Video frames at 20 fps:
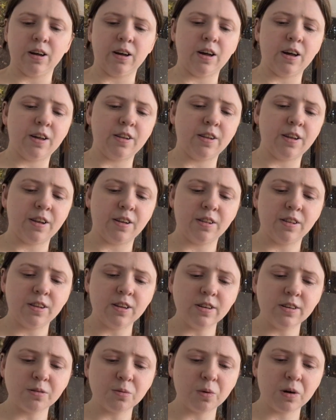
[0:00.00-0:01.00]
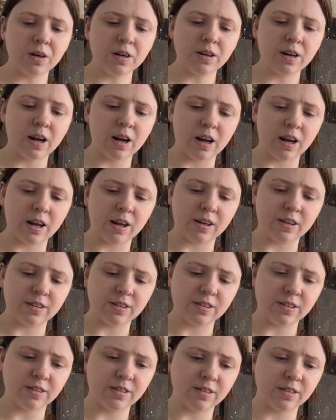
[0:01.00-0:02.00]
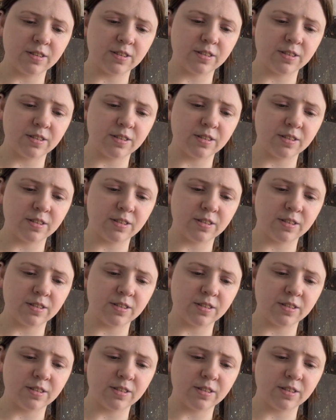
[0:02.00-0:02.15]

And then this one has